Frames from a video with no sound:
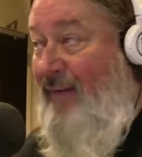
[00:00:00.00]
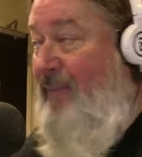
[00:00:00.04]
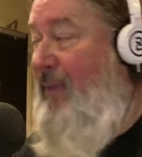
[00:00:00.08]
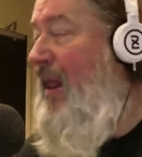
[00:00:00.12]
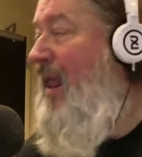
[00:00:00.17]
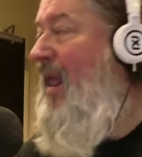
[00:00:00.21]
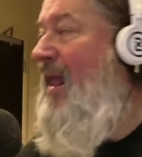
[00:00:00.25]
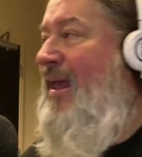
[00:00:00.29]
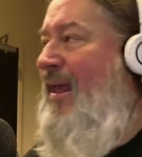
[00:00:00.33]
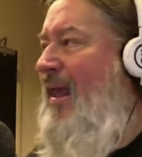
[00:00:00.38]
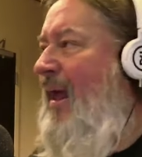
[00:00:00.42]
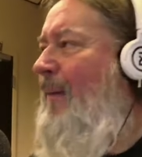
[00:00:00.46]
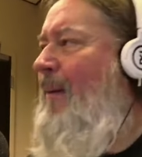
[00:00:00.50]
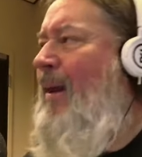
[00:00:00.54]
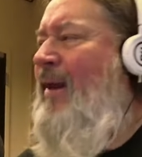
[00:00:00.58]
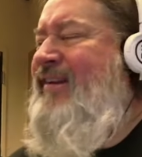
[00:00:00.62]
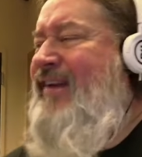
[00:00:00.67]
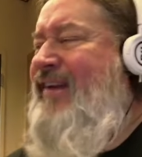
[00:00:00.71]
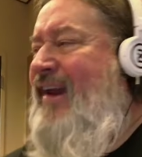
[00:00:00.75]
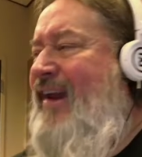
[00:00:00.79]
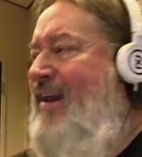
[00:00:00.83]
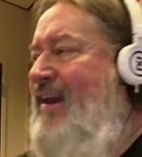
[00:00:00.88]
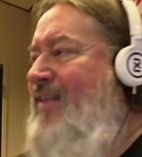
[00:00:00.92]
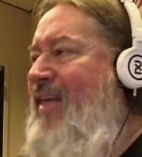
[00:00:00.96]
I mean, I'm not
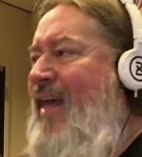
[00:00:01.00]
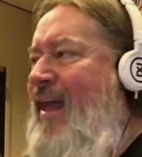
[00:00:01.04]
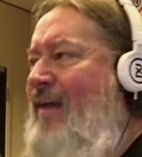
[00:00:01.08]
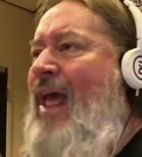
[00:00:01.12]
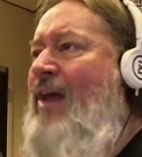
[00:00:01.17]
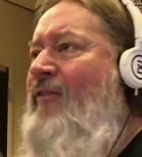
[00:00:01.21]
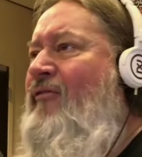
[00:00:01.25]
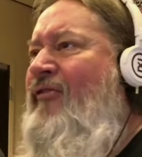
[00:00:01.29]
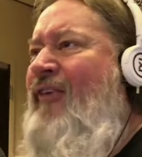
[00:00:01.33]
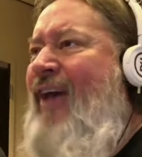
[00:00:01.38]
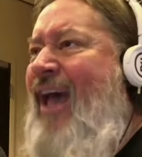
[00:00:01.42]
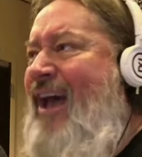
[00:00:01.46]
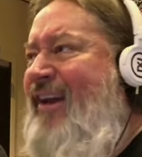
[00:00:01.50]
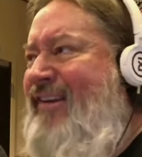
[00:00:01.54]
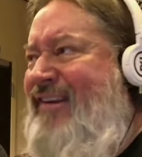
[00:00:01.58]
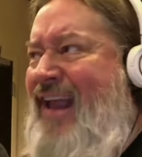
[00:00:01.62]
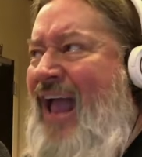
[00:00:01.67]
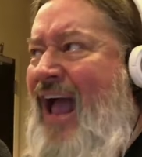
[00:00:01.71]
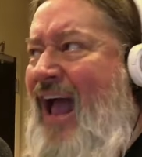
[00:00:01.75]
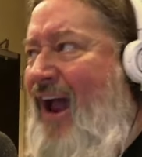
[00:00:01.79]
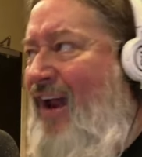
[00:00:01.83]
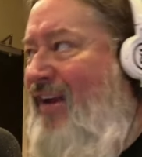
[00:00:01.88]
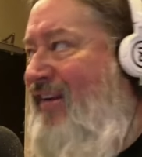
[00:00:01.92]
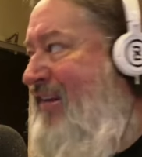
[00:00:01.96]
saying they haven't had fast
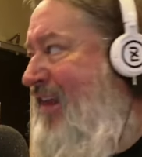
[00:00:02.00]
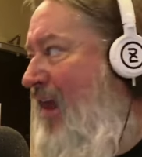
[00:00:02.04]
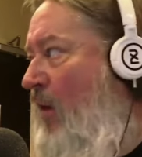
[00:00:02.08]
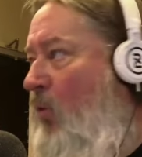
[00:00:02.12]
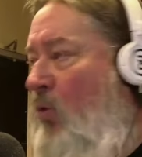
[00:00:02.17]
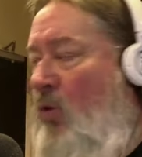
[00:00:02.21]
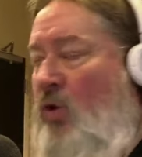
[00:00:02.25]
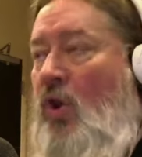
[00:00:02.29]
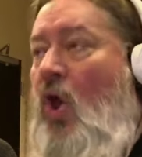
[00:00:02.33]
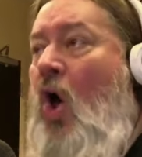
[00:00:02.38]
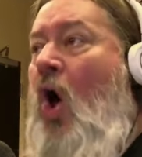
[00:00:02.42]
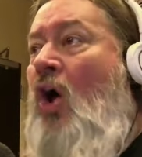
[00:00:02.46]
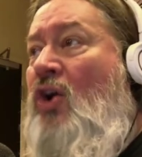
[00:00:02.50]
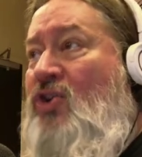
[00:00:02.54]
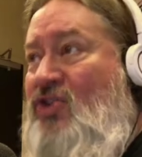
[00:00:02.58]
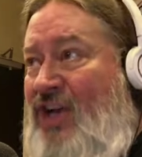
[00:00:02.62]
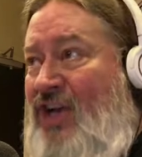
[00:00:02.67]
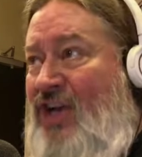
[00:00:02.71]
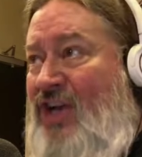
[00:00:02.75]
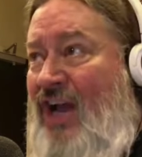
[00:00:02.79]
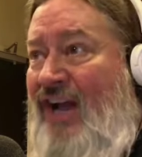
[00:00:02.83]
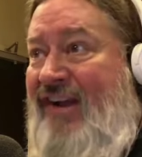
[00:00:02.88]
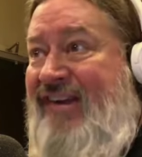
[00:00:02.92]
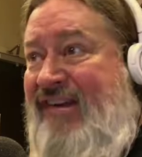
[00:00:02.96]
guys that were long
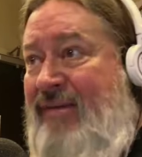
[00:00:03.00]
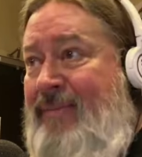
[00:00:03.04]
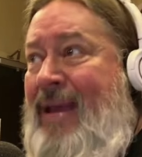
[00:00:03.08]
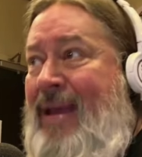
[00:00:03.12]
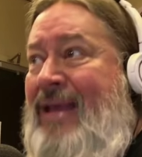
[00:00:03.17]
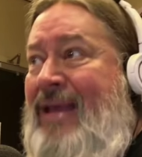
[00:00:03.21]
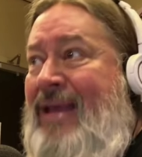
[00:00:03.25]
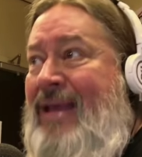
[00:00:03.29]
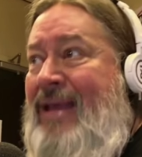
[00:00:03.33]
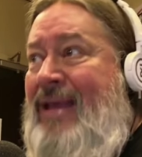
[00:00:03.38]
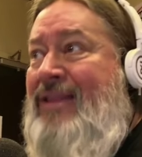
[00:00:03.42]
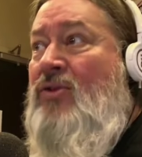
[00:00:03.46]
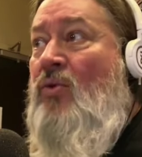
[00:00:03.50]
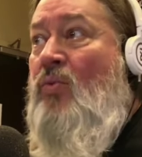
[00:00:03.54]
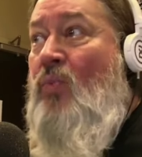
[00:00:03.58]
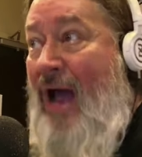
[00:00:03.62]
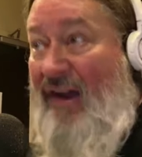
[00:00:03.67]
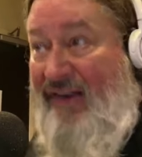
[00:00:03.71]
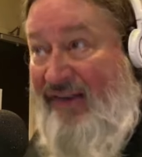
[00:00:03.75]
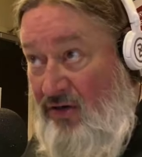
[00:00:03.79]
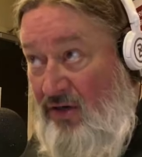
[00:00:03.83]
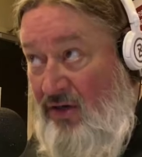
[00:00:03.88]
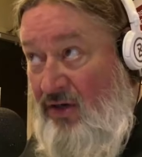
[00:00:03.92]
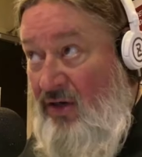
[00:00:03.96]
shots to make the
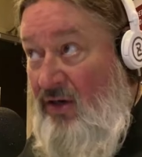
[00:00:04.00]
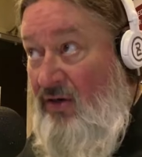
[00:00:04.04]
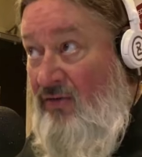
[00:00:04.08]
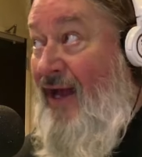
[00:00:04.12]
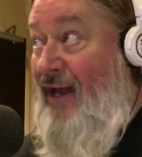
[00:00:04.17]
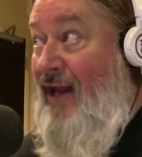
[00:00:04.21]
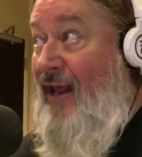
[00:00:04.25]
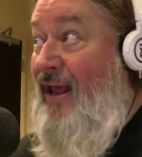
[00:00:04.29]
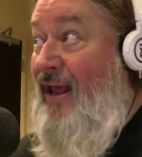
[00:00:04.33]
roster, right?